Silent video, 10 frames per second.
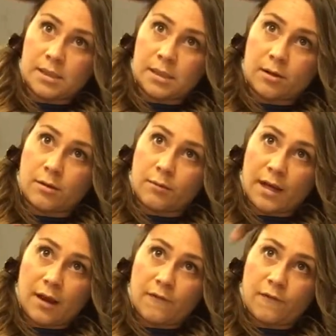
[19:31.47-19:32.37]
So
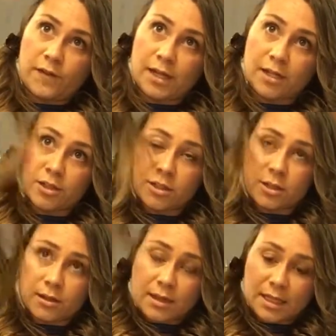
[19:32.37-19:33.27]
when I
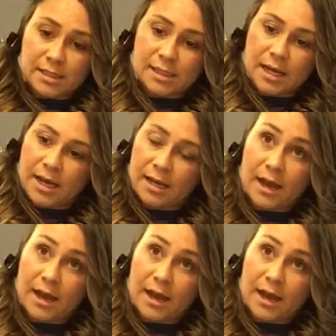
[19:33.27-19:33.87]
finish this side,